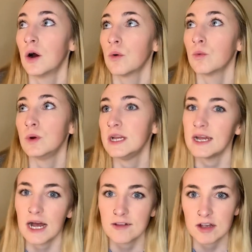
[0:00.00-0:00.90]
we
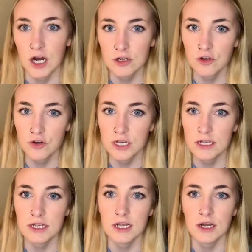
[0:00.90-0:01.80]
as a
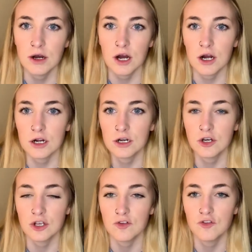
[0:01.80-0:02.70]
country are
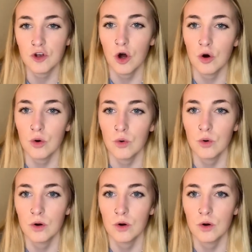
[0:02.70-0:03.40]
just so